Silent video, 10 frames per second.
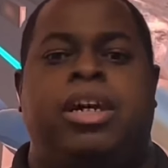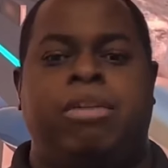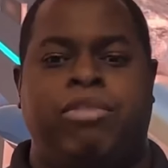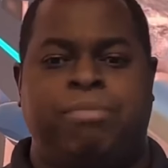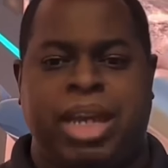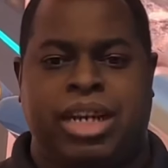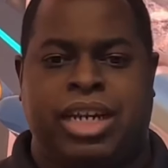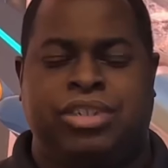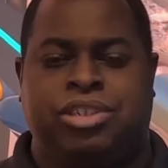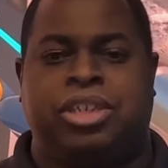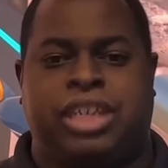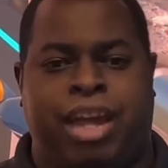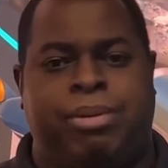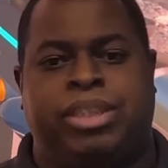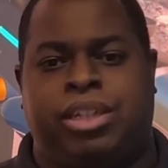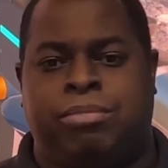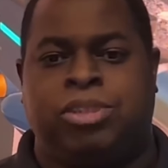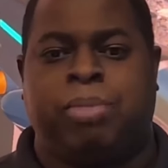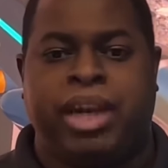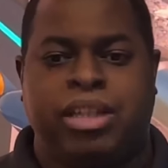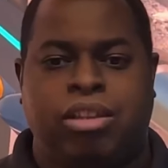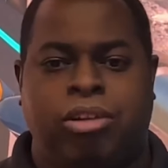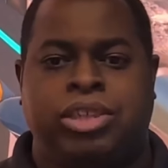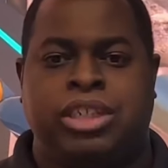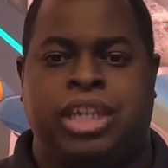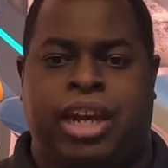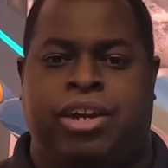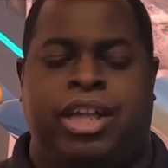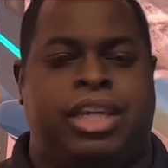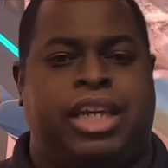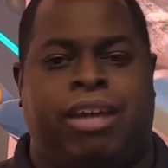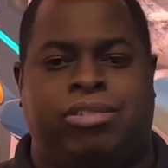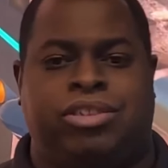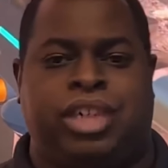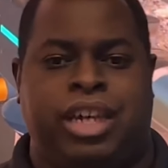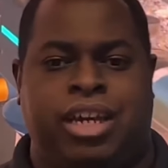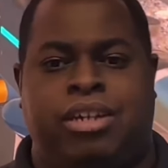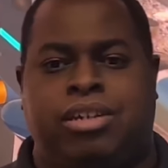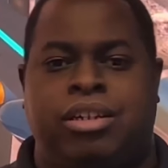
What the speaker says: We've made it easier to damage enemies by enlarging the area that counts as a hit.